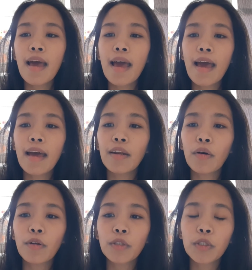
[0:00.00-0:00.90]
And
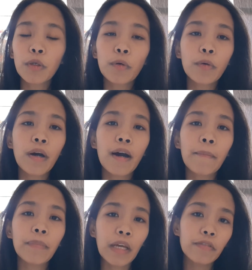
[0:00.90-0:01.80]
also,
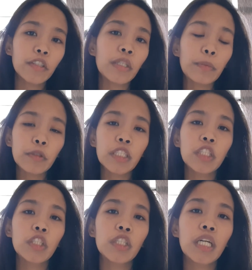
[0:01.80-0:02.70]
after the
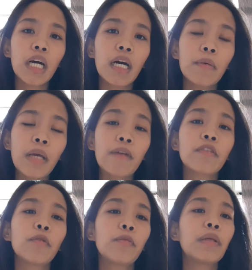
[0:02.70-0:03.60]
procedure, you have
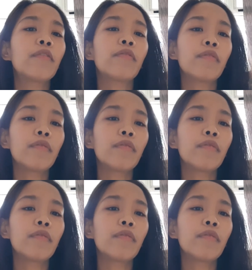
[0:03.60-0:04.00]
to be